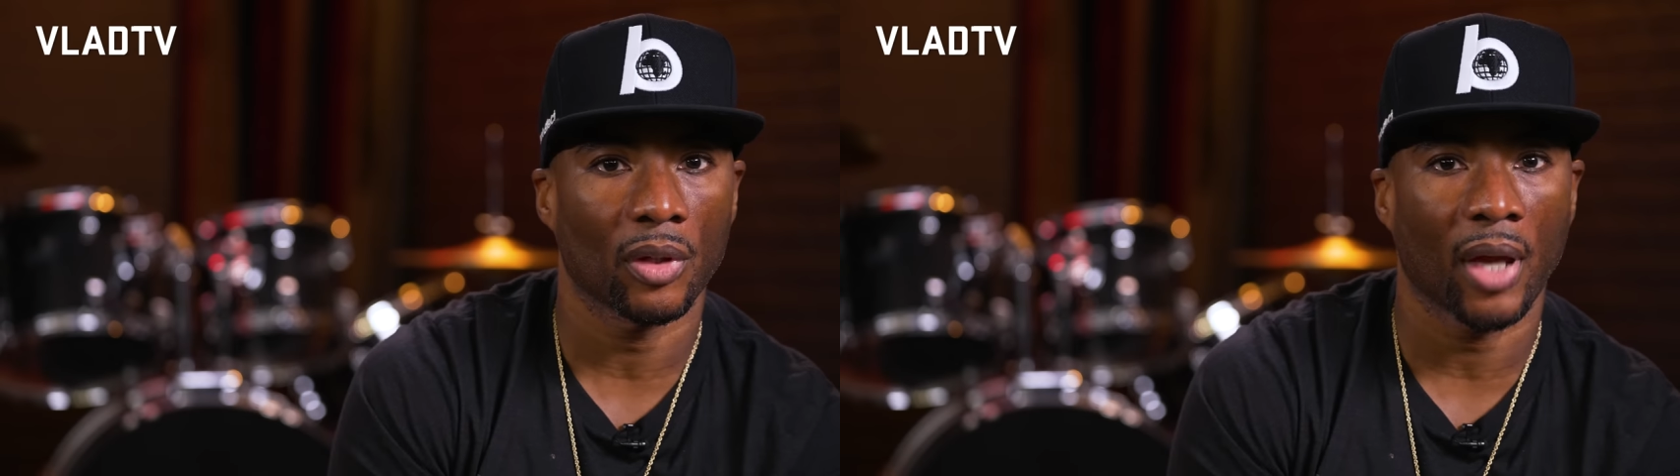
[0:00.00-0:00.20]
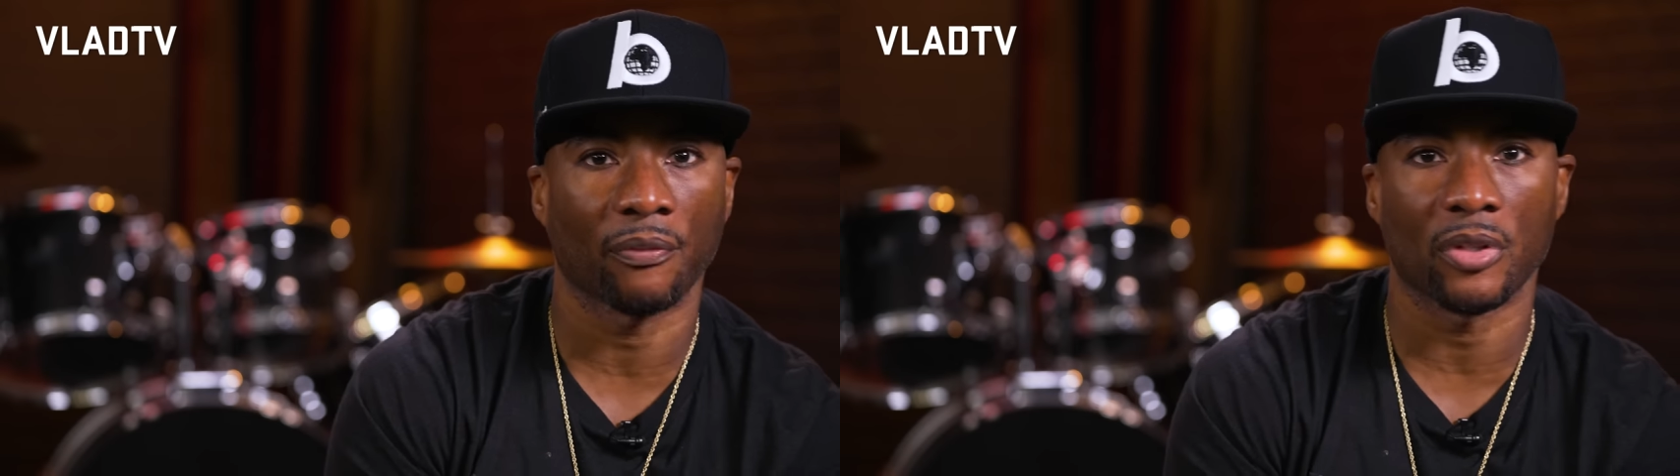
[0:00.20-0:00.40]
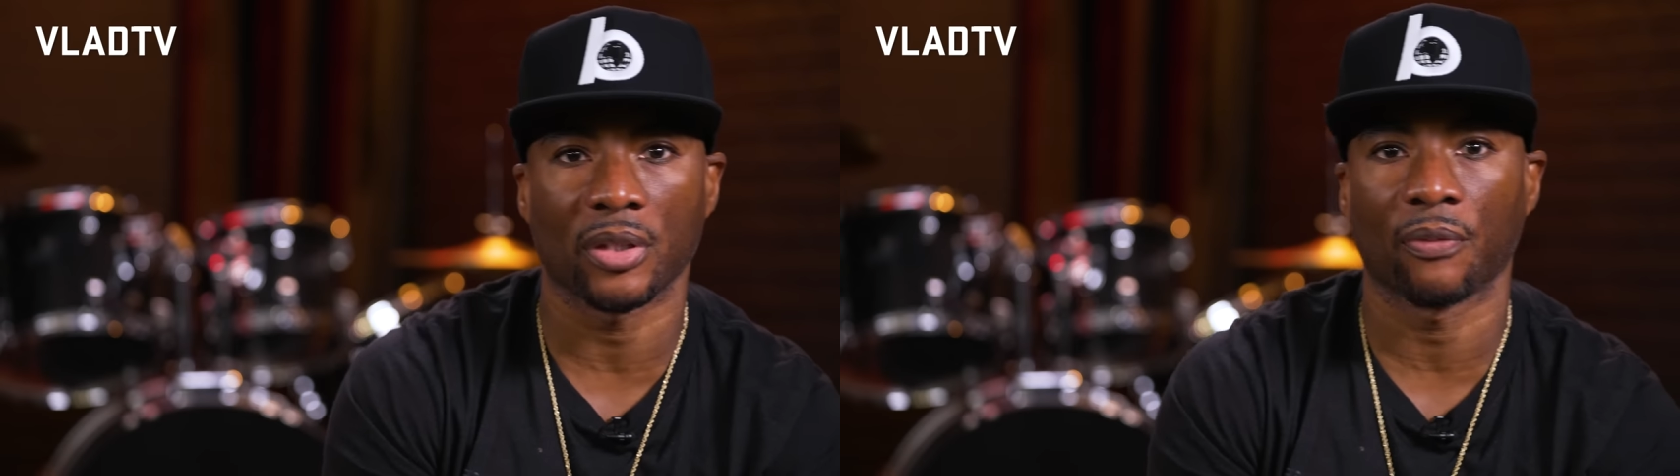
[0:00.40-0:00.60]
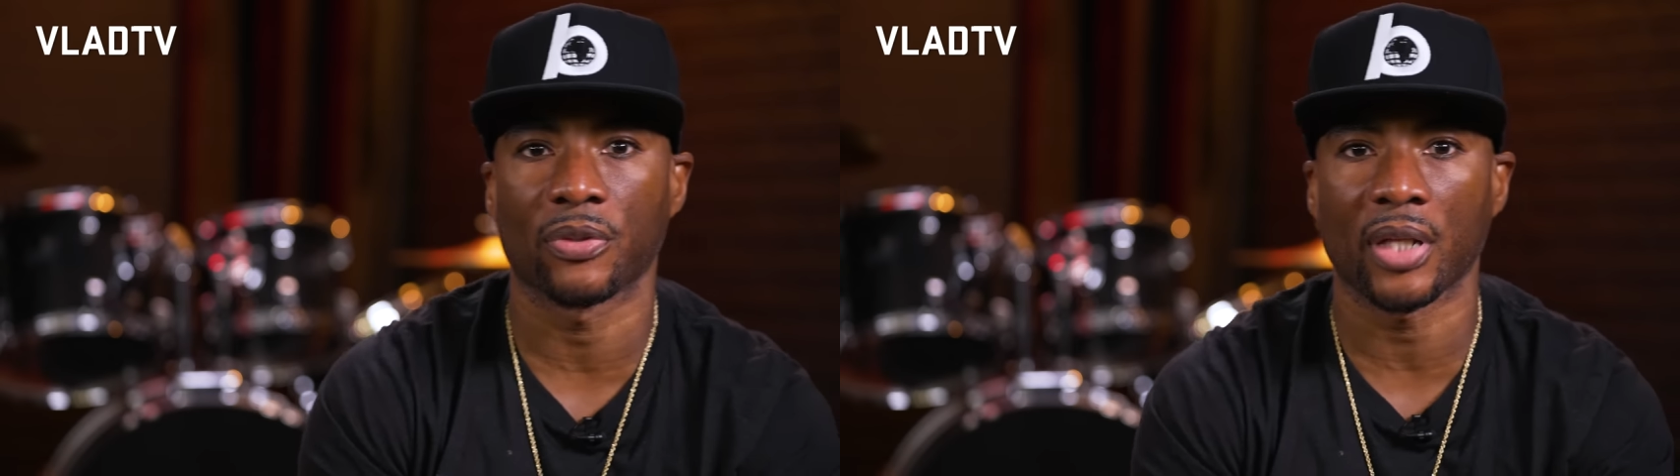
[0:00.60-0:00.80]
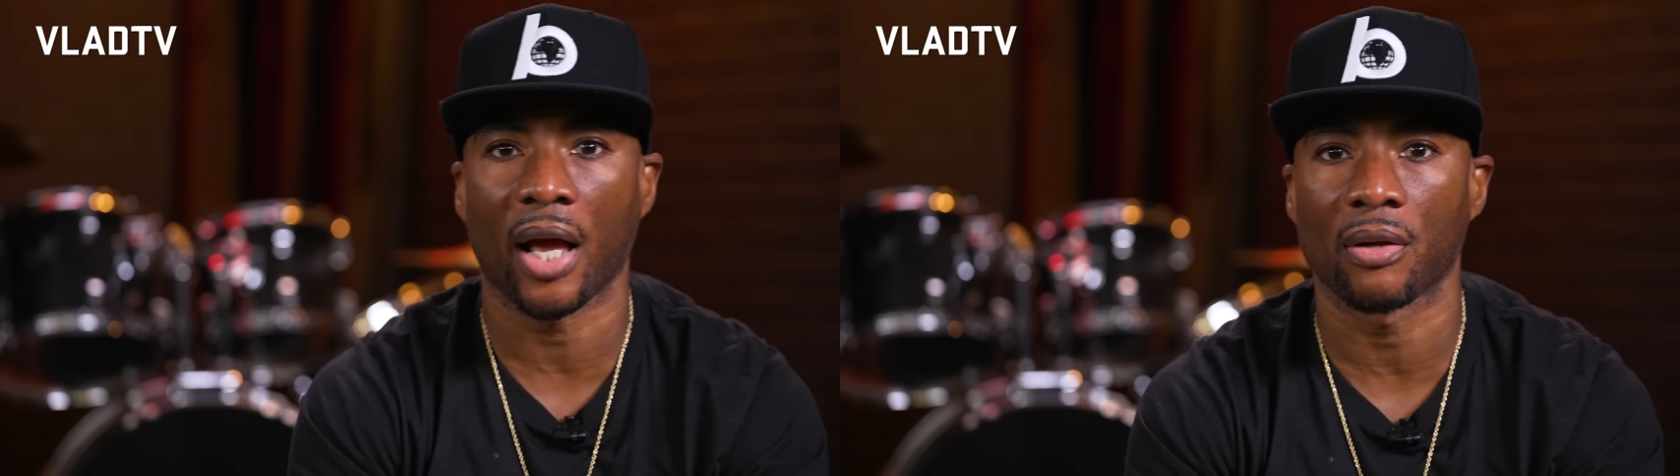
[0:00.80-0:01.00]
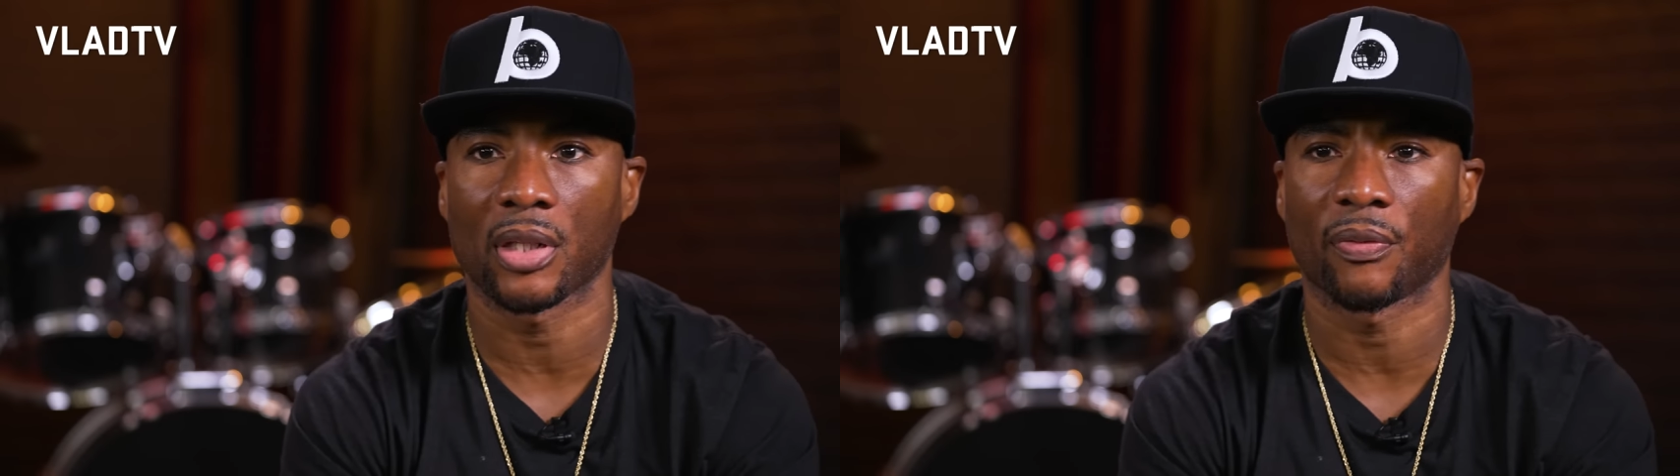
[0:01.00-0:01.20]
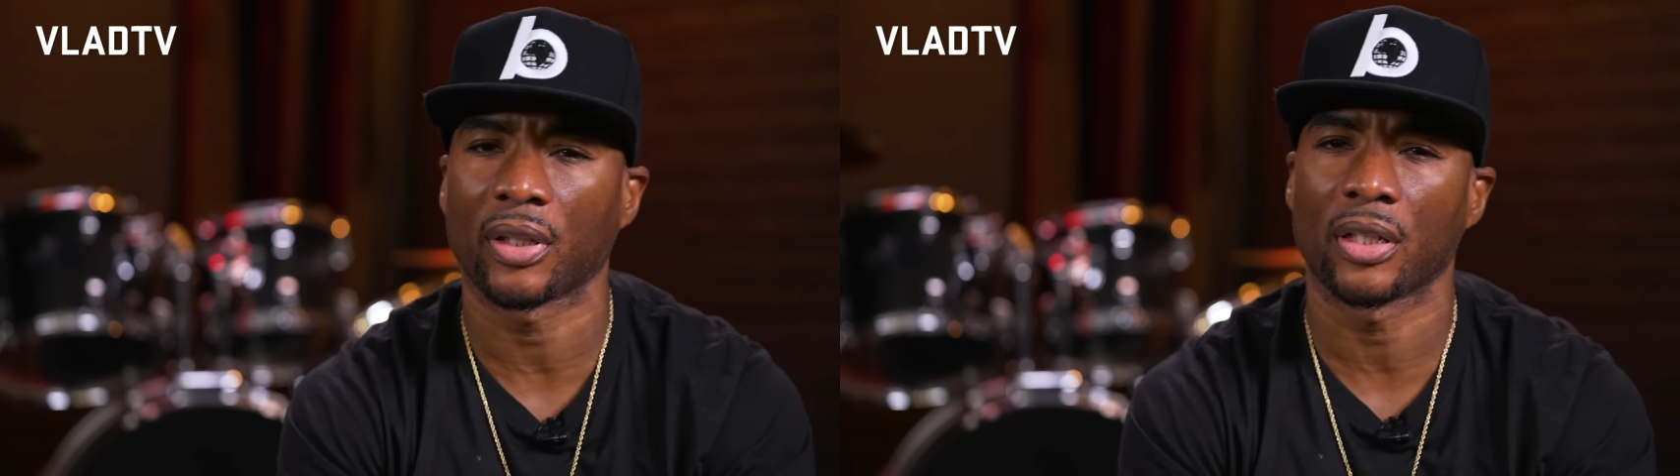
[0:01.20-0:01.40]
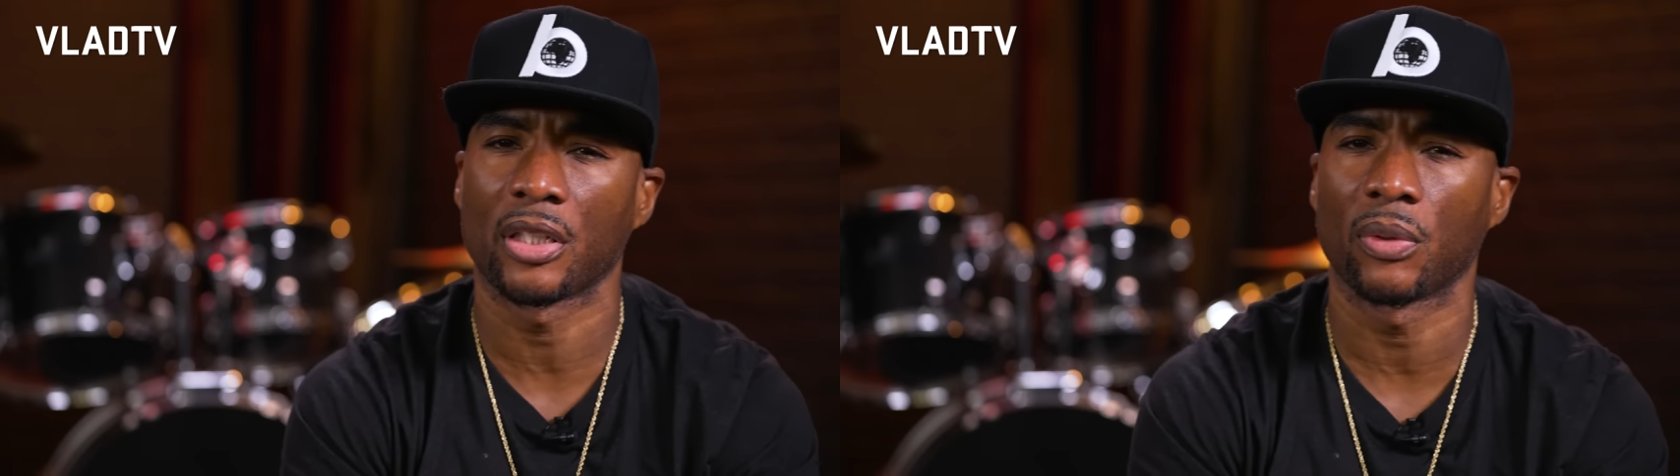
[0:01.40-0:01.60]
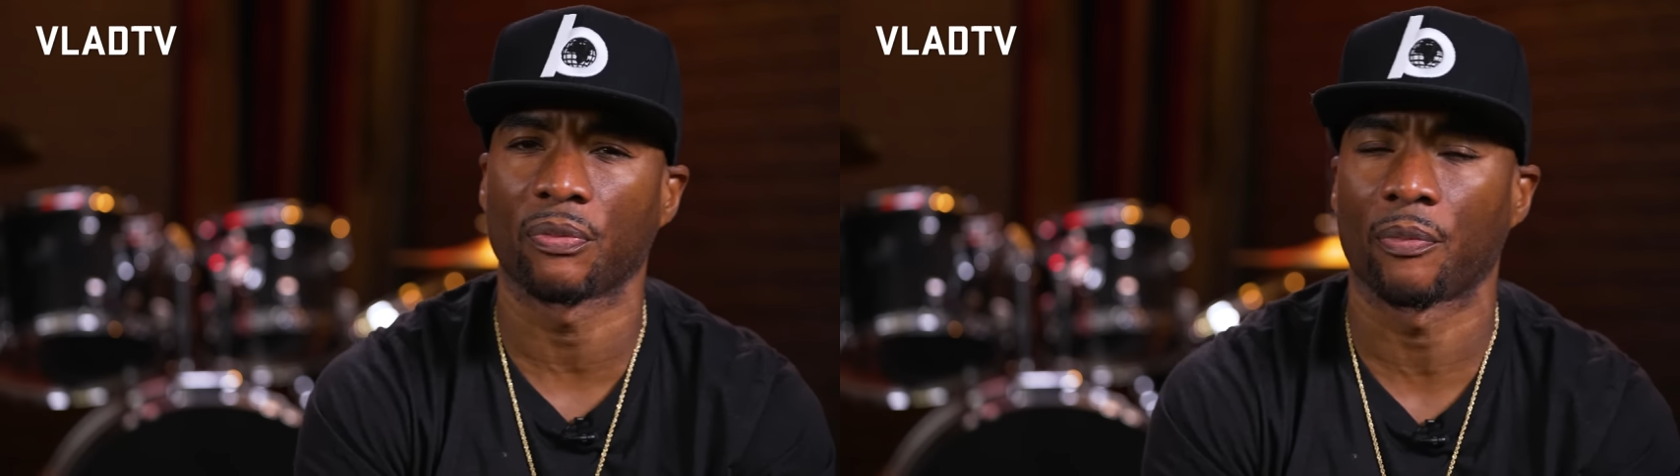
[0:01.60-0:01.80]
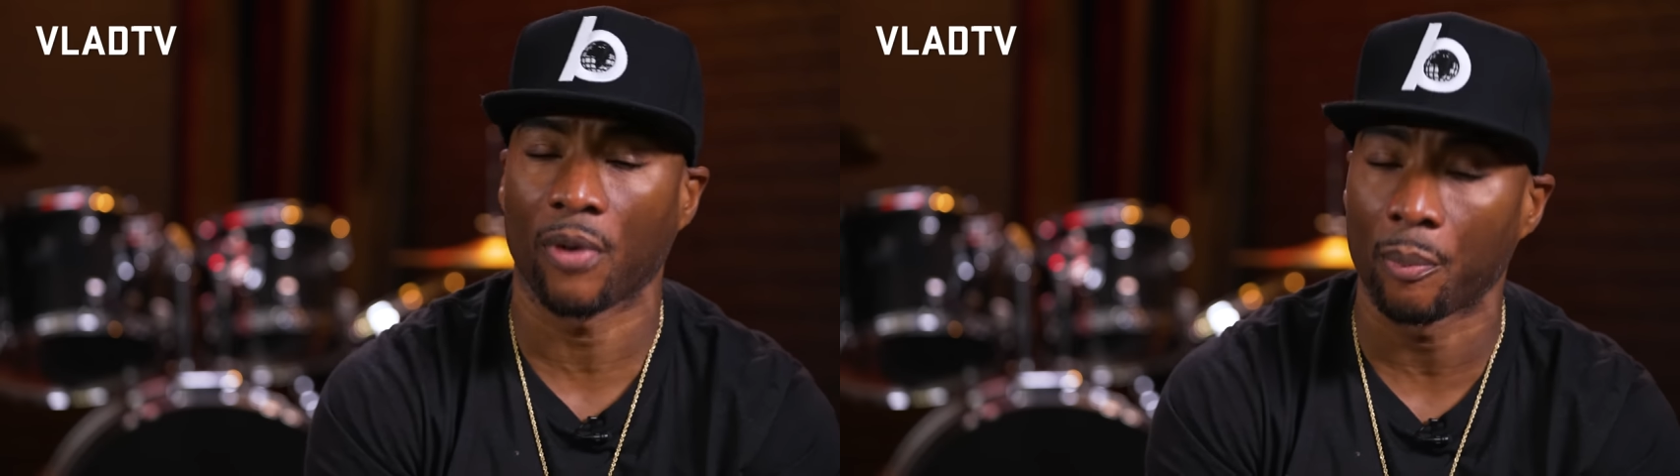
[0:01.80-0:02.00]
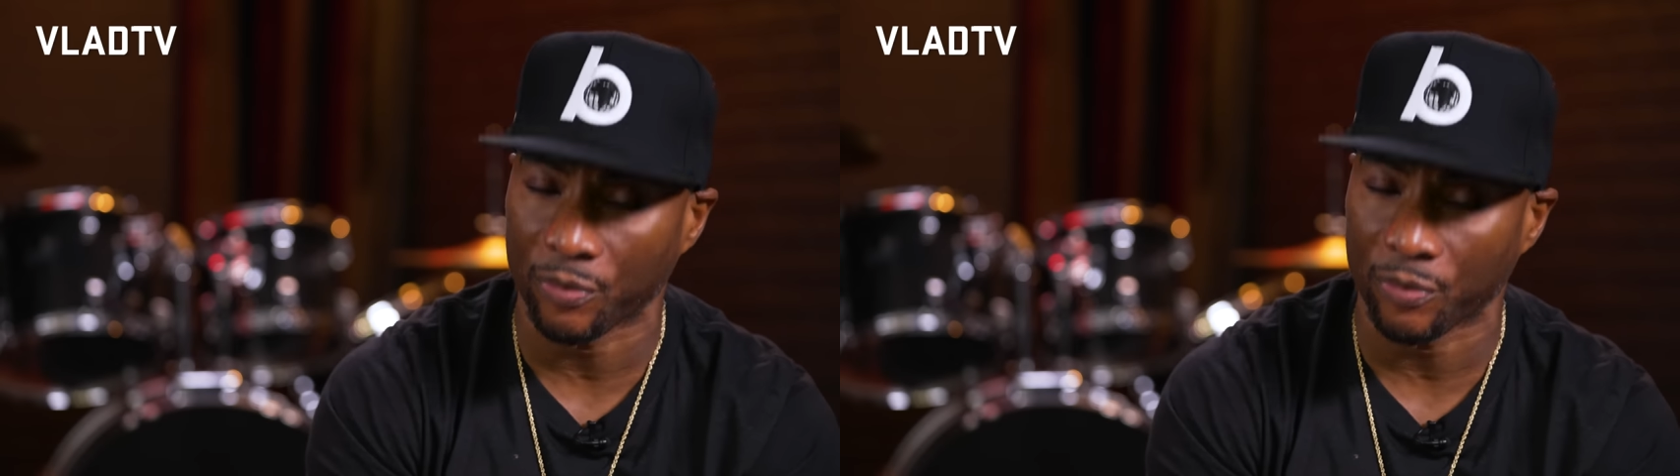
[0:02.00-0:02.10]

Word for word: after Cipha Sounds left. I think she, if, I, if I'm,